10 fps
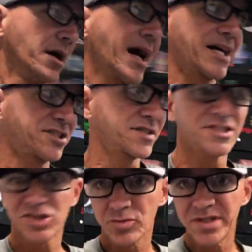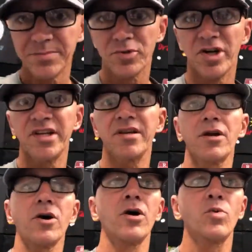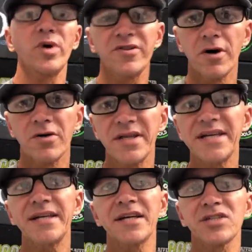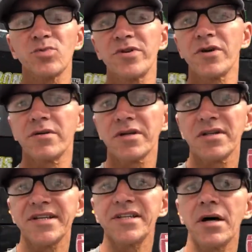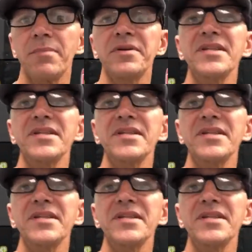actually screen printing it all with all the inks, with all the cleanup,